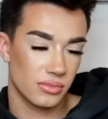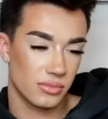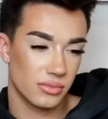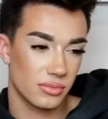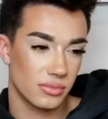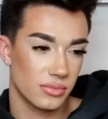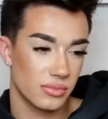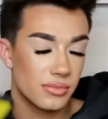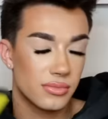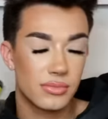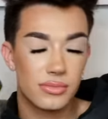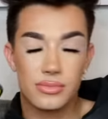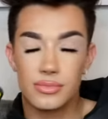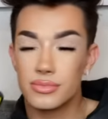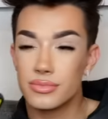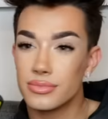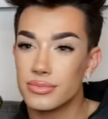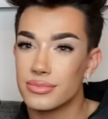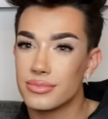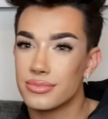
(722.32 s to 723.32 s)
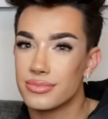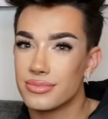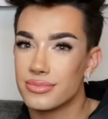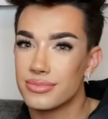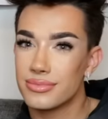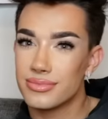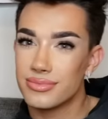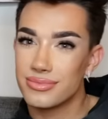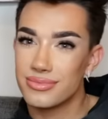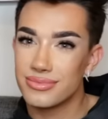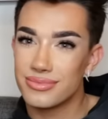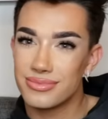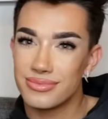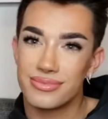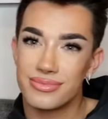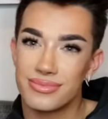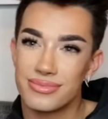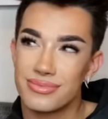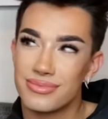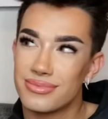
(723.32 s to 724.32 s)

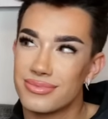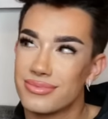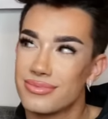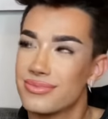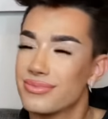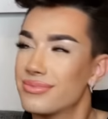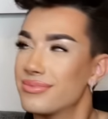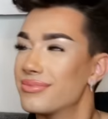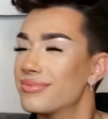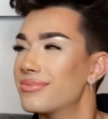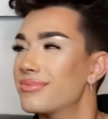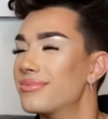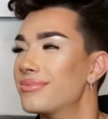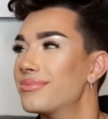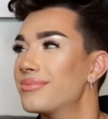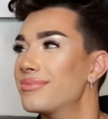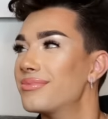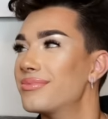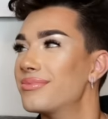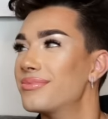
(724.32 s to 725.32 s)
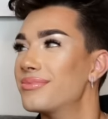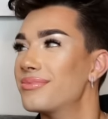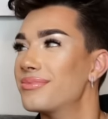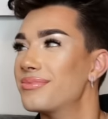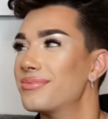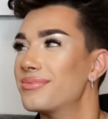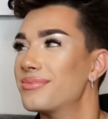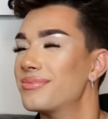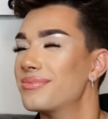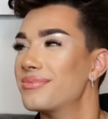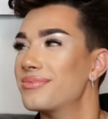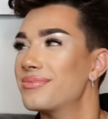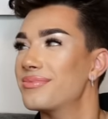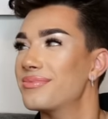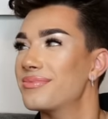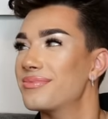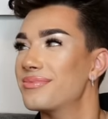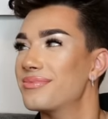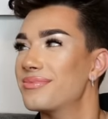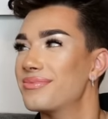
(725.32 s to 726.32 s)

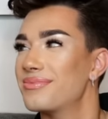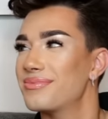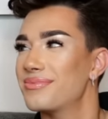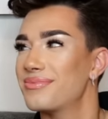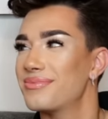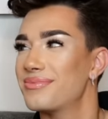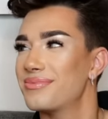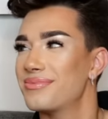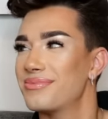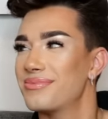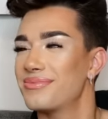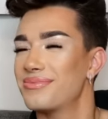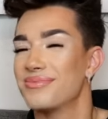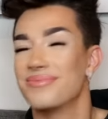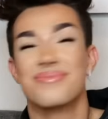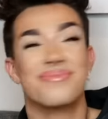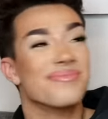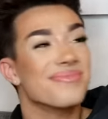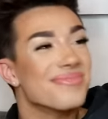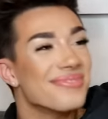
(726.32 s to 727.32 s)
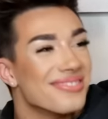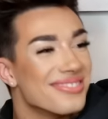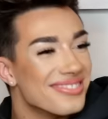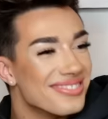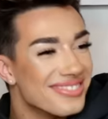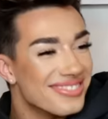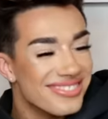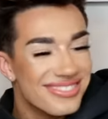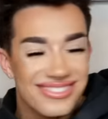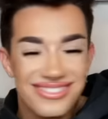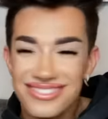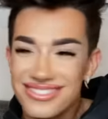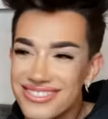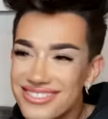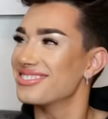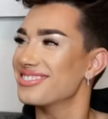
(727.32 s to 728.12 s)
The person shown says nothing.